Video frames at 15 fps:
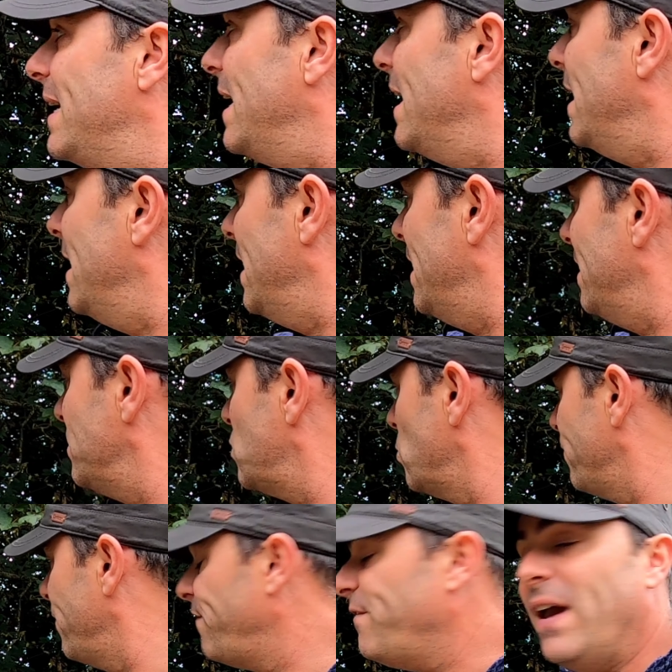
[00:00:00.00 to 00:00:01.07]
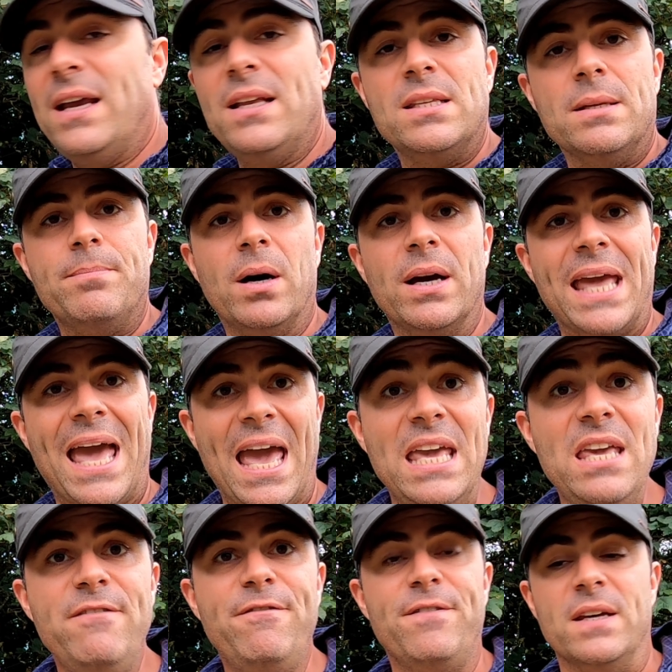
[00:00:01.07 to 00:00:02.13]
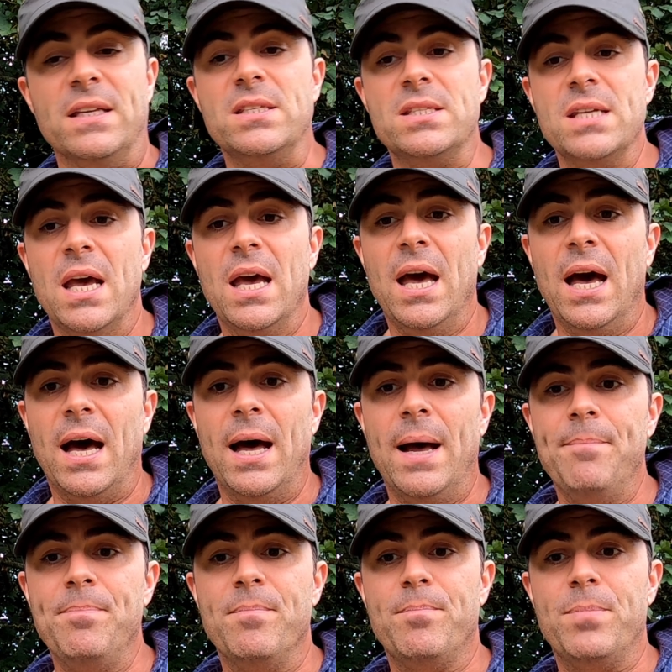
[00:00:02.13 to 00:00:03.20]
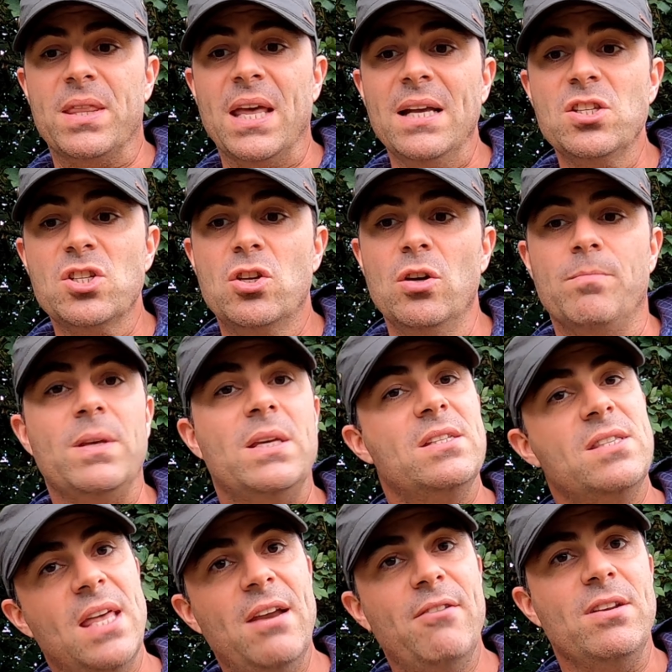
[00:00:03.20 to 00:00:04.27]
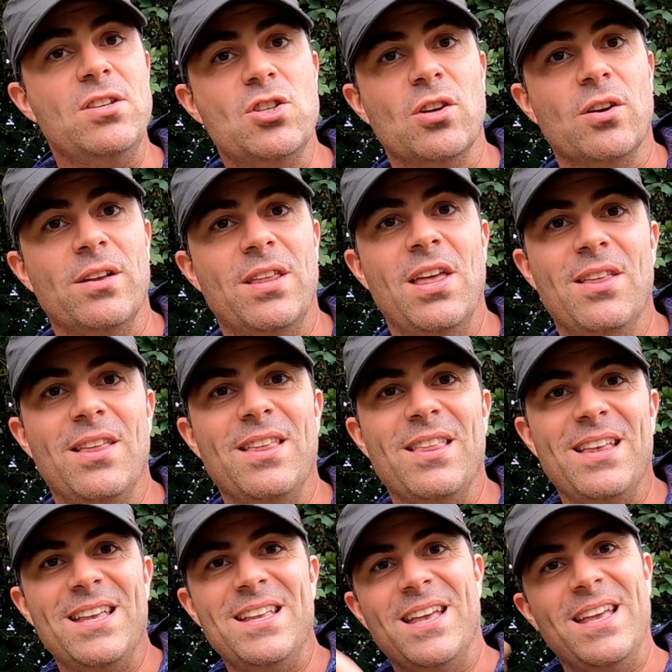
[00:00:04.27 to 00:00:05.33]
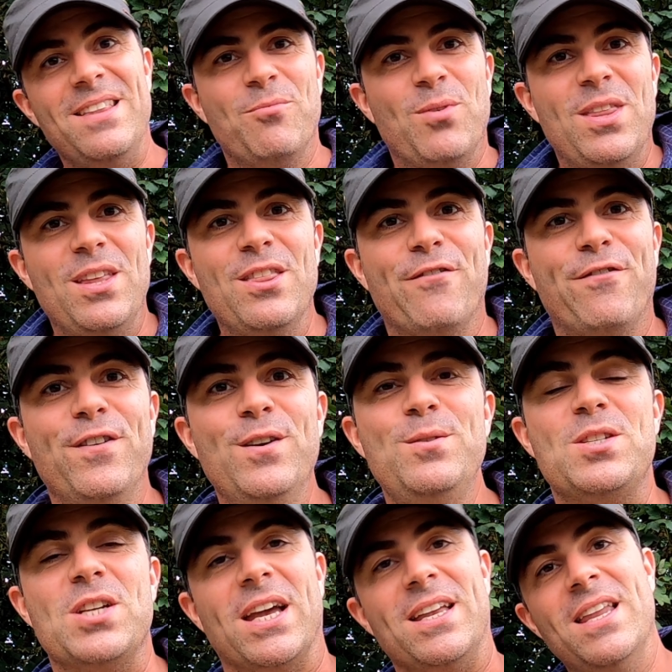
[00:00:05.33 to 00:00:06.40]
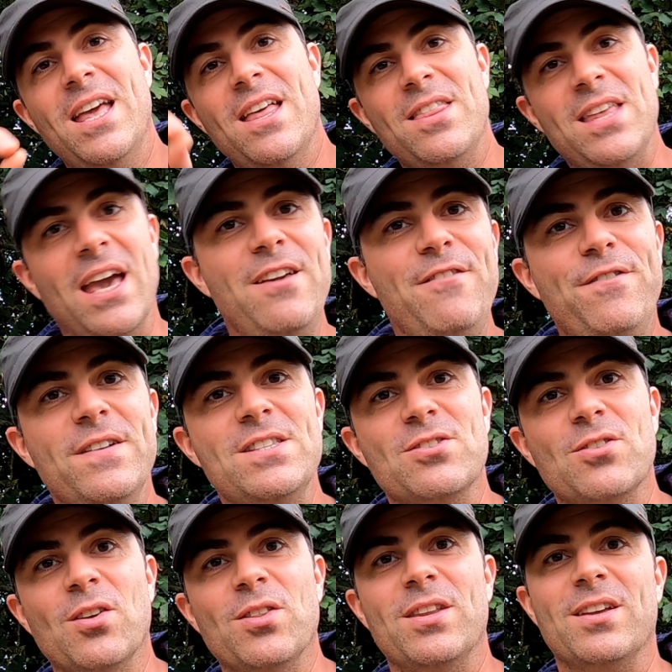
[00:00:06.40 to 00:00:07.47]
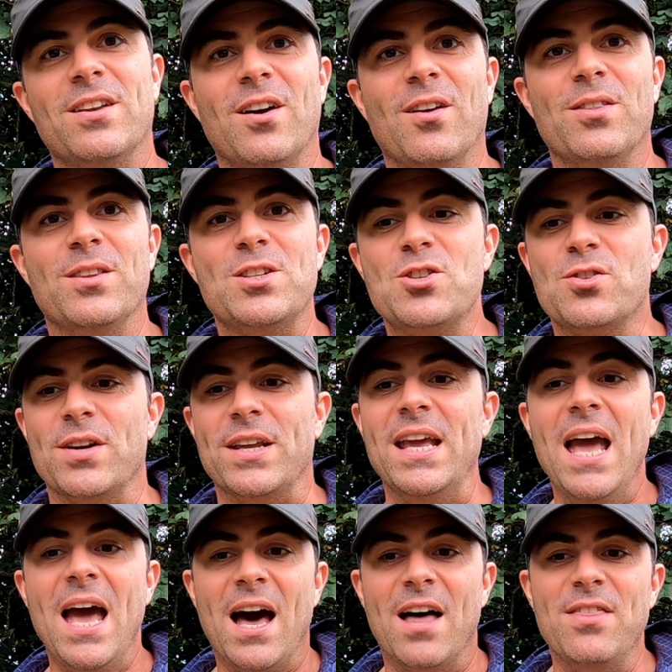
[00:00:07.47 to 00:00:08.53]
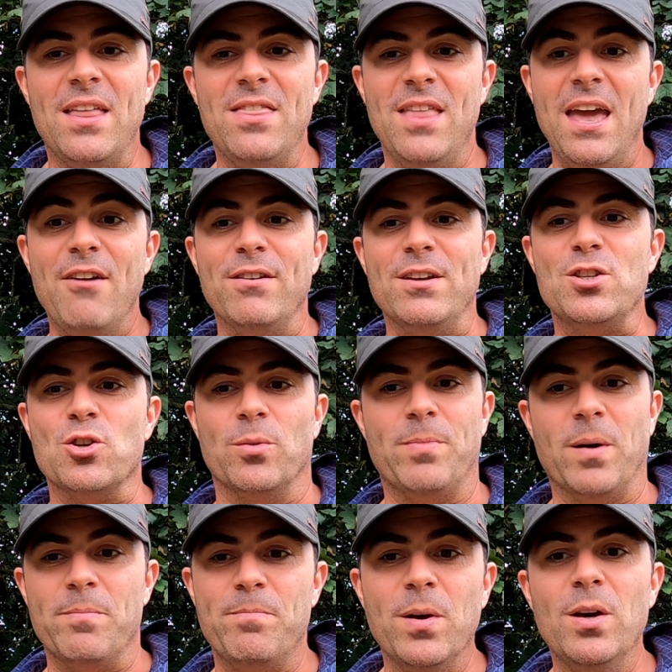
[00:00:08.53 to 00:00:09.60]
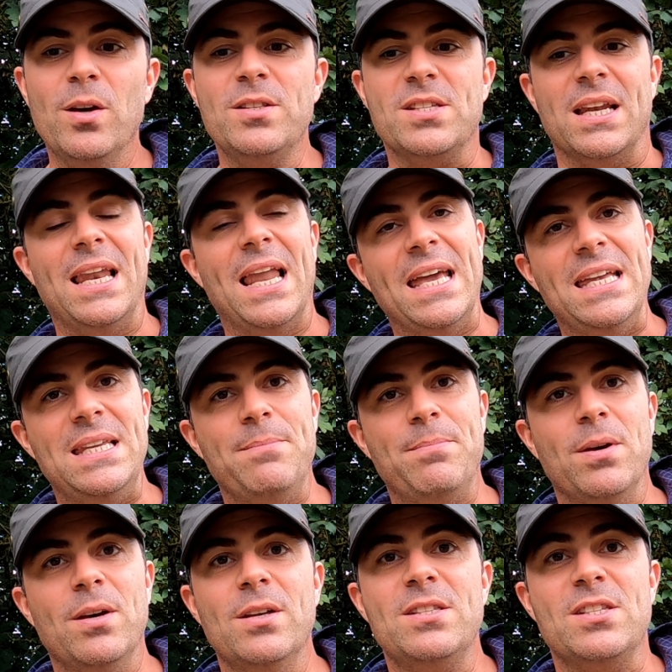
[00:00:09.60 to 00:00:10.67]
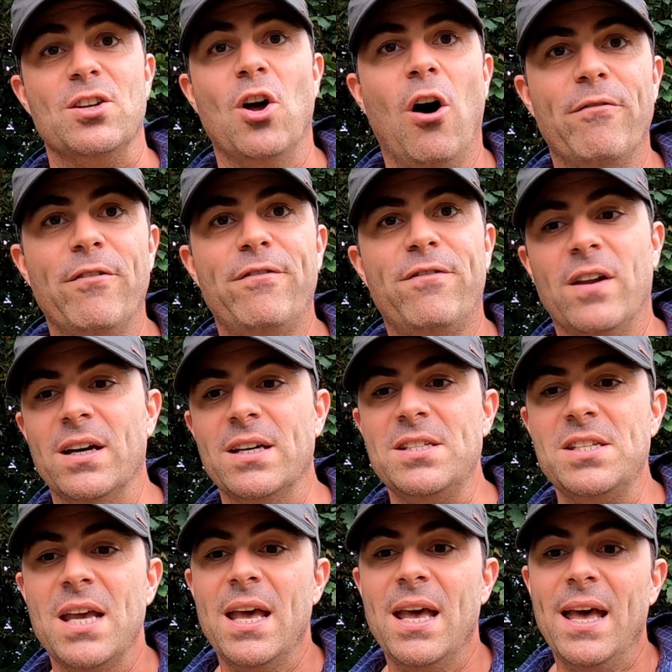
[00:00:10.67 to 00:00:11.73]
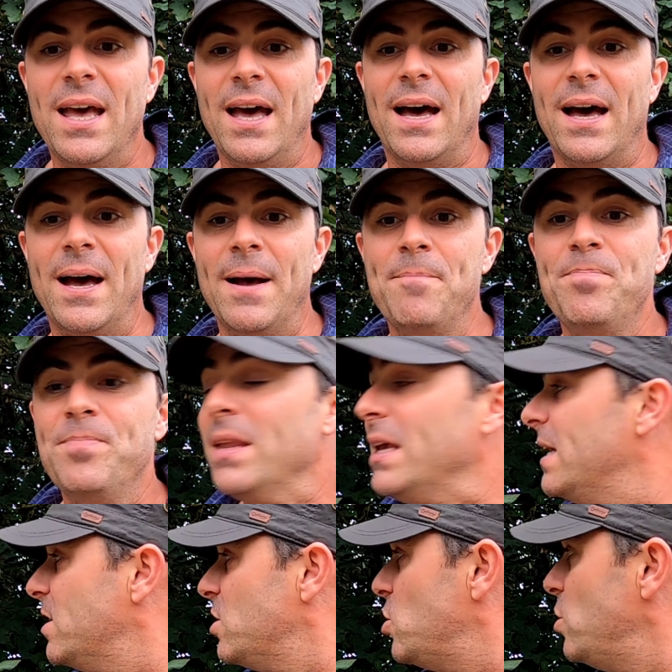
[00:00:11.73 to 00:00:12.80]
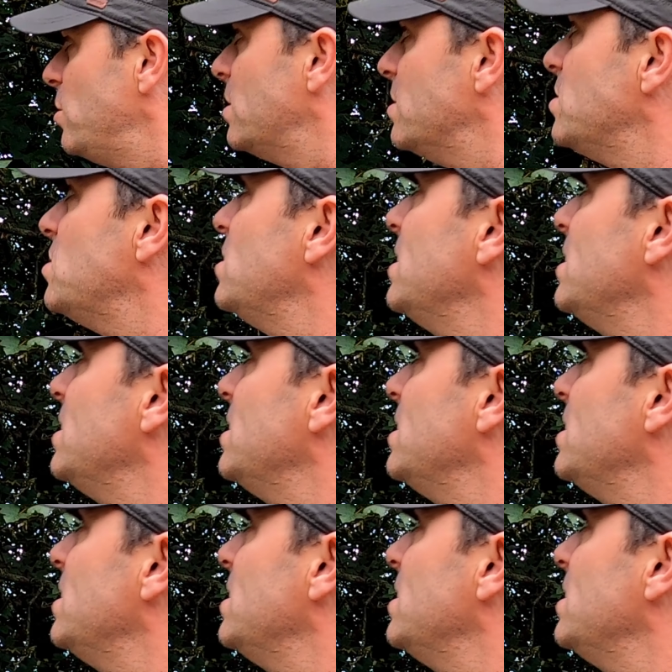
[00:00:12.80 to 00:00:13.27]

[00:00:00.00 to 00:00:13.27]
uh, sort of affected by aphids. Um, but that's good because they're in, within the food chain. The aphids are on the on the tree, and then they're enjoyed by birds and ladybirds and hoverflies. Um, so you can